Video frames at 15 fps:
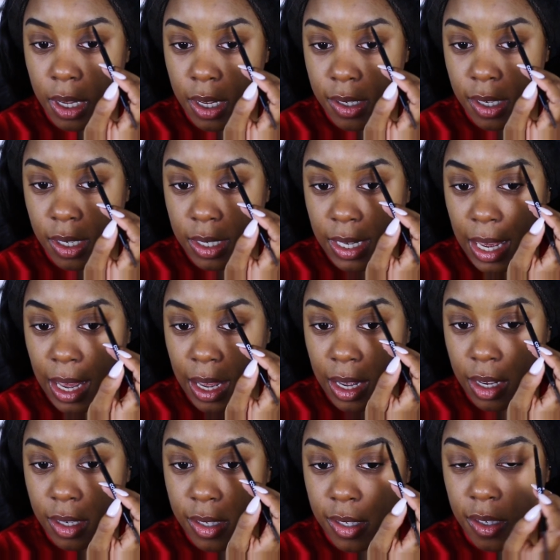isn't
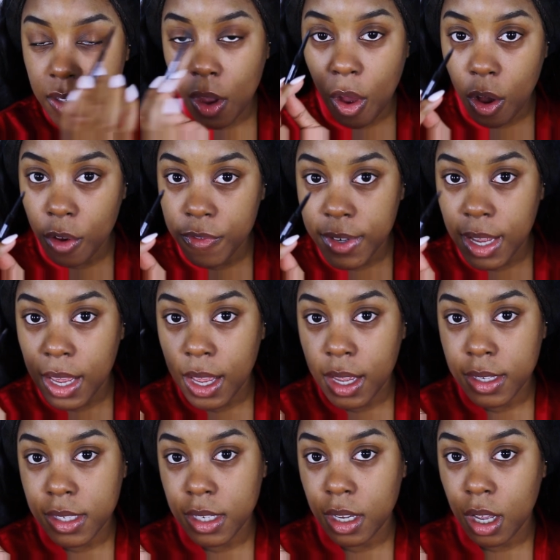as soft
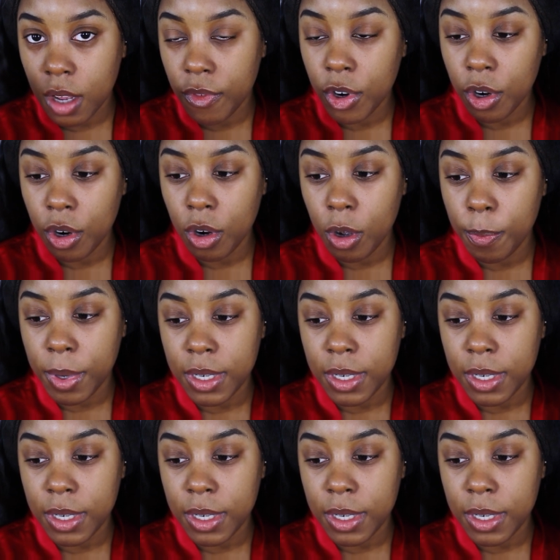as the CoverGirl,